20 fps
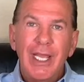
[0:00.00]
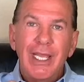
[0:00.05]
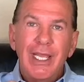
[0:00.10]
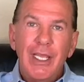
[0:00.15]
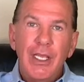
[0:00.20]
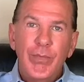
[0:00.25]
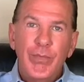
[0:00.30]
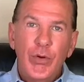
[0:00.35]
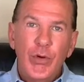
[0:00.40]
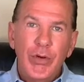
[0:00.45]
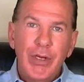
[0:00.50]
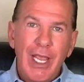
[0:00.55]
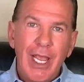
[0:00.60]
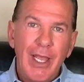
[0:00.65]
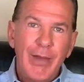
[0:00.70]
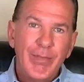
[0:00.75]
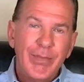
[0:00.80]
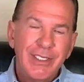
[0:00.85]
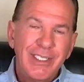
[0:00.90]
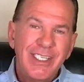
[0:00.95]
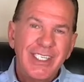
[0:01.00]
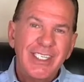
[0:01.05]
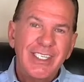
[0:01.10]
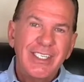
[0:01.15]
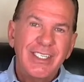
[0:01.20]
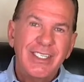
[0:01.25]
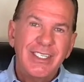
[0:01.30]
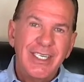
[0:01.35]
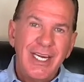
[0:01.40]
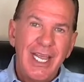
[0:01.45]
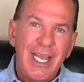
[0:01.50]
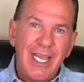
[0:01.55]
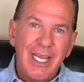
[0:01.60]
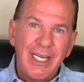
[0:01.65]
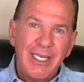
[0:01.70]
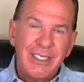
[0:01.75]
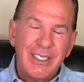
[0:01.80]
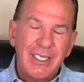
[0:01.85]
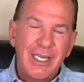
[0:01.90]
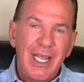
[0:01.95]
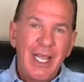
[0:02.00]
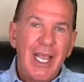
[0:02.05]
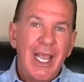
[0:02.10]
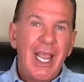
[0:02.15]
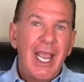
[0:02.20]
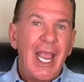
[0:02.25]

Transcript: hippocampus sticks